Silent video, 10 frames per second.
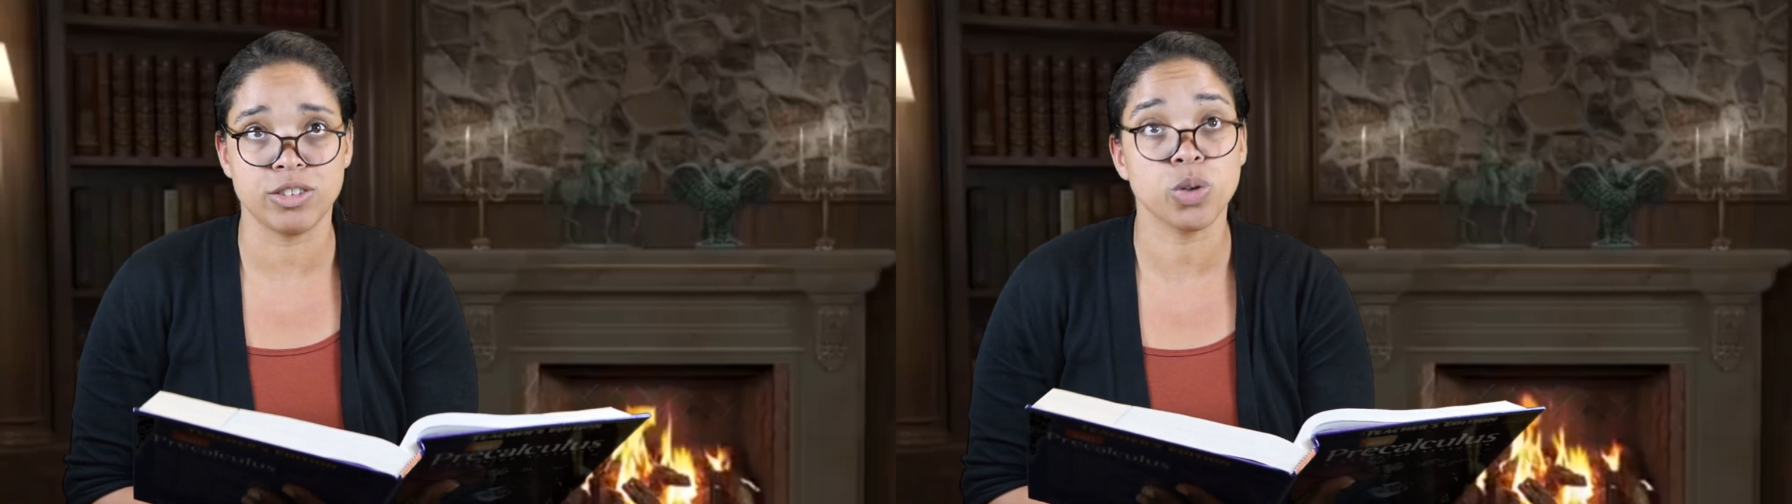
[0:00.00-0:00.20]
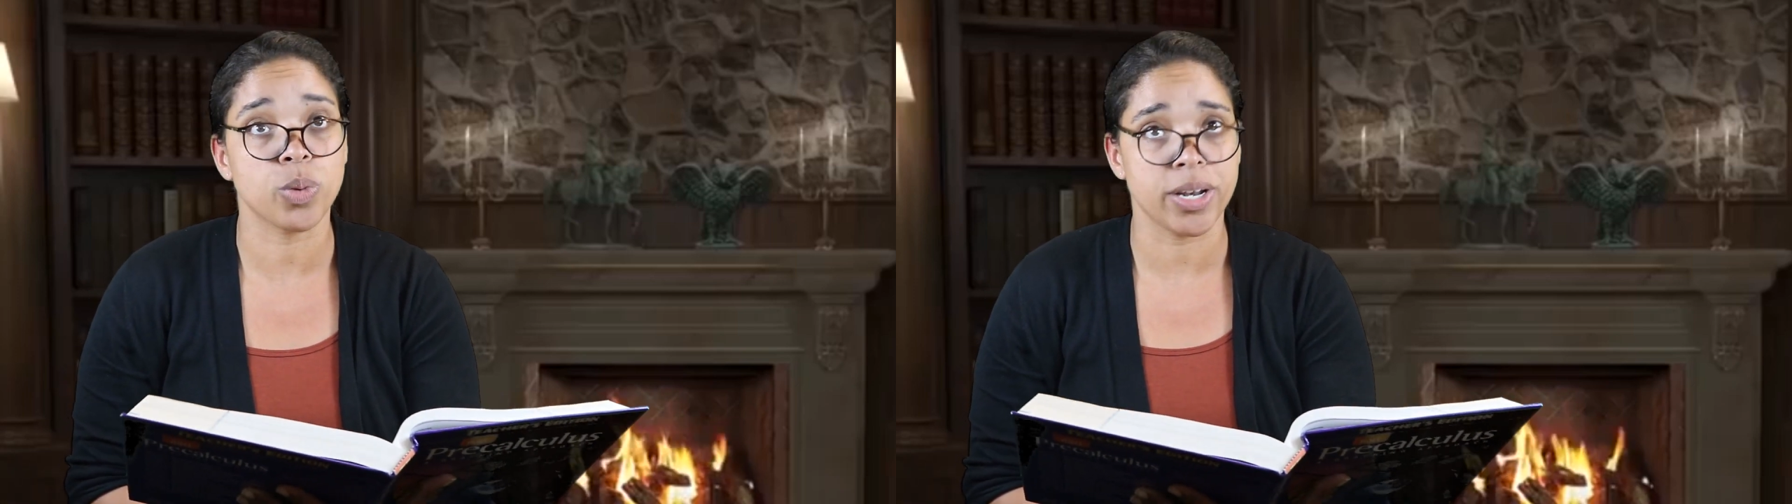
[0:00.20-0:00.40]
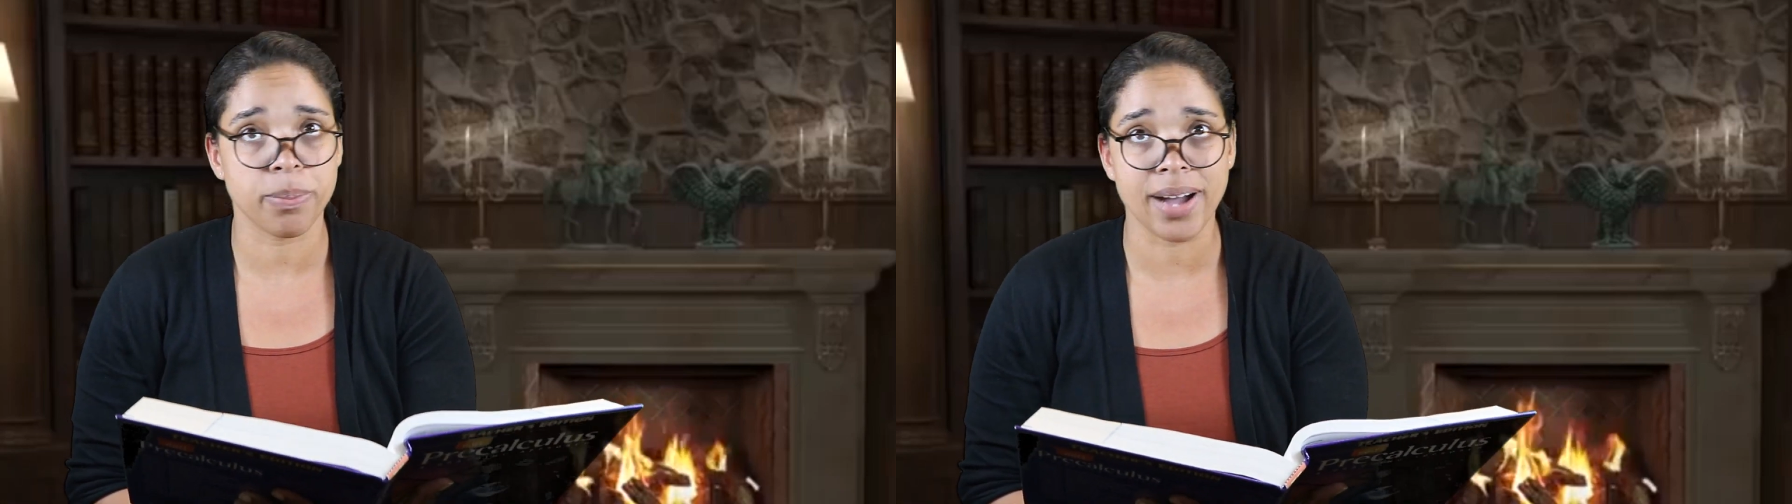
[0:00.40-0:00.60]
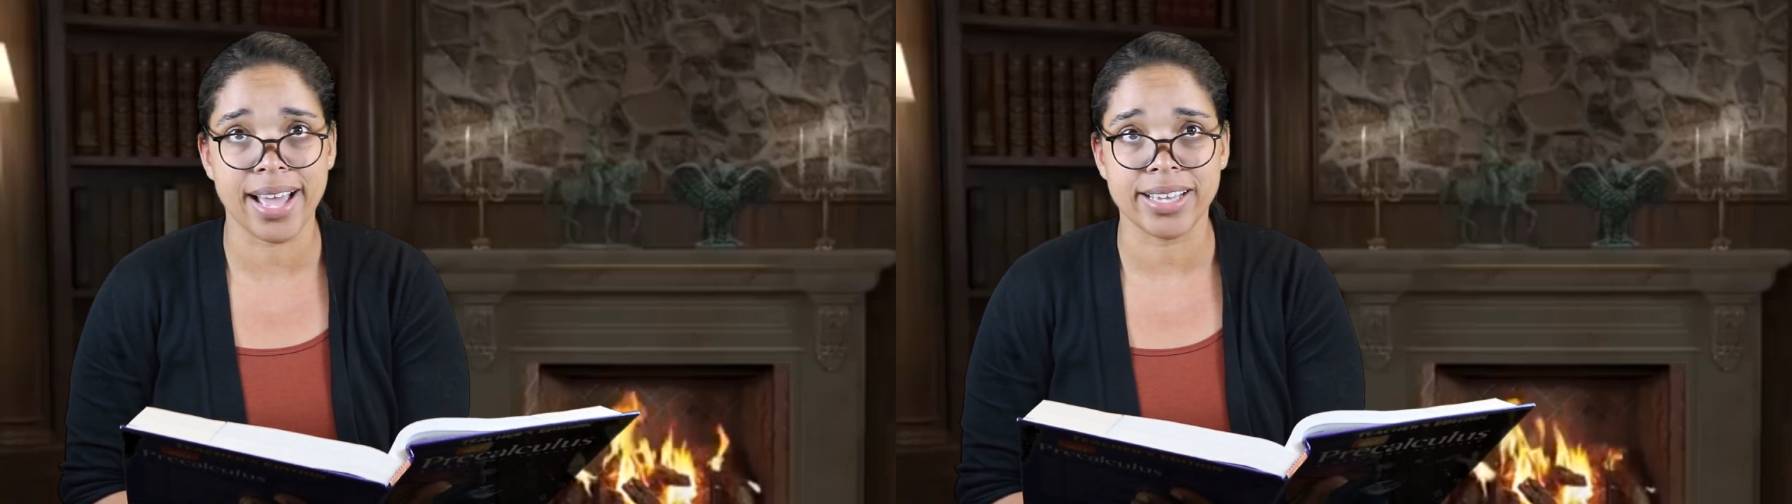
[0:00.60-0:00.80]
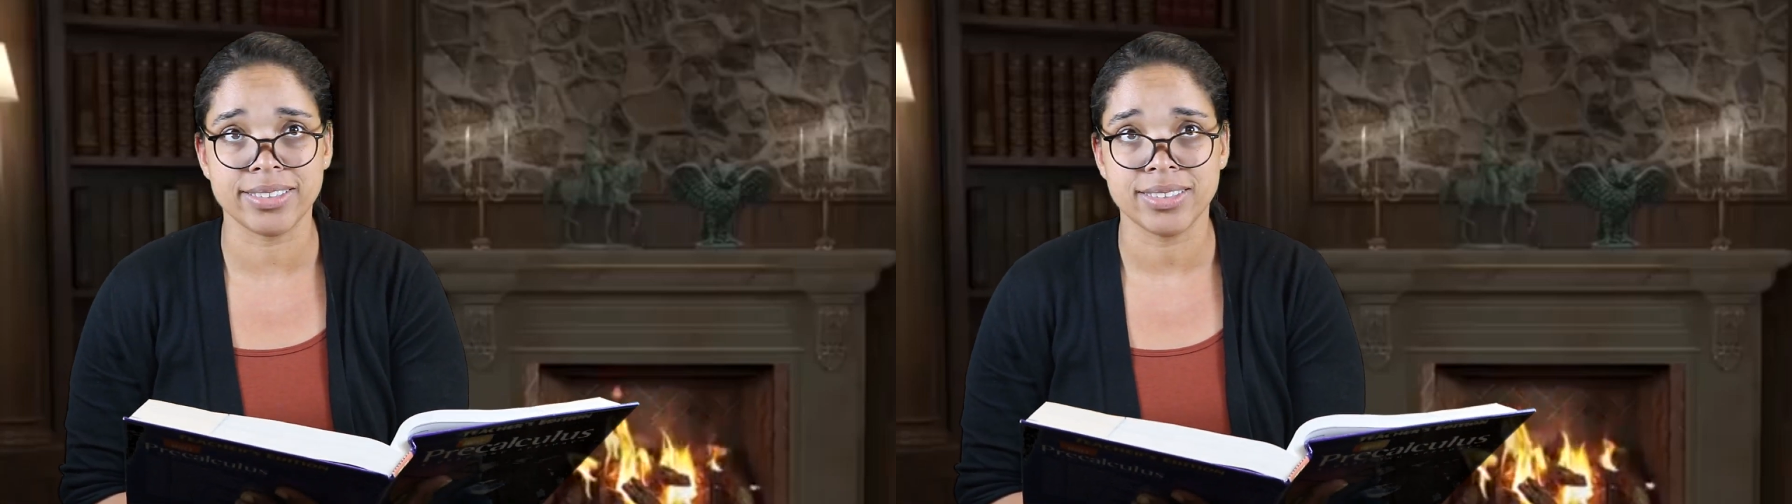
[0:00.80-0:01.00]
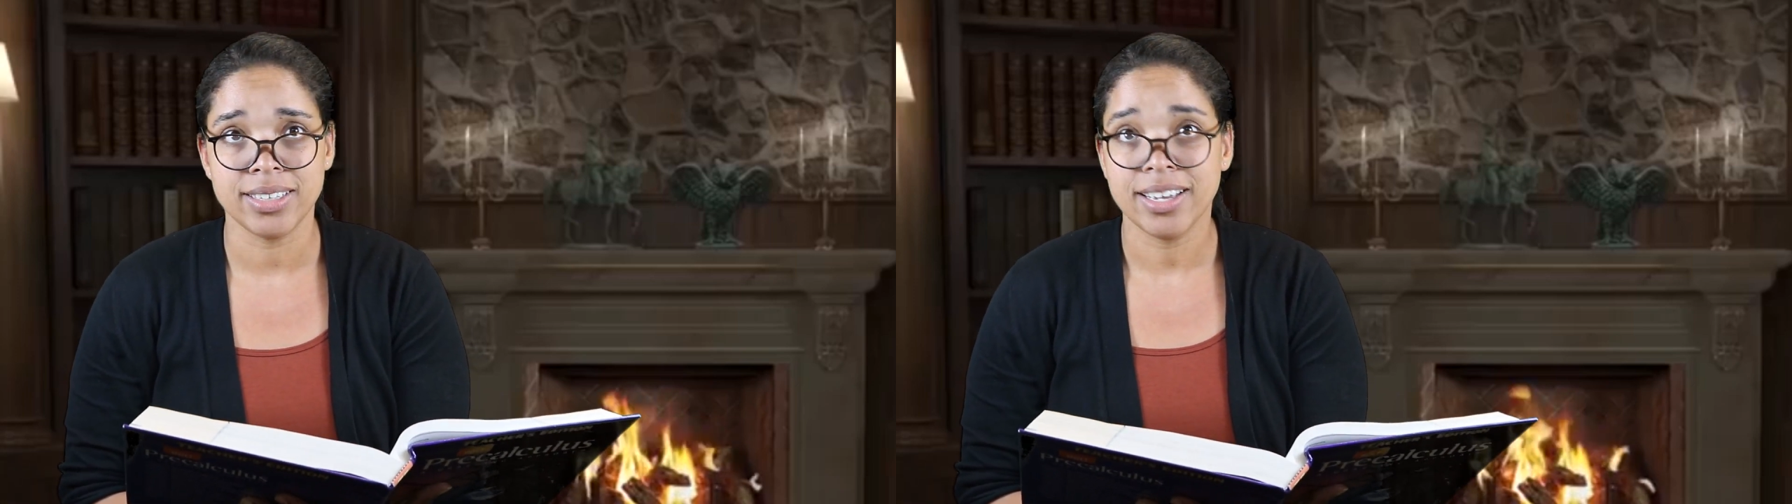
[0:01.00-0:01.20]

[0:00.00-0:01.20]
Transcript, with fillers: to win a prize.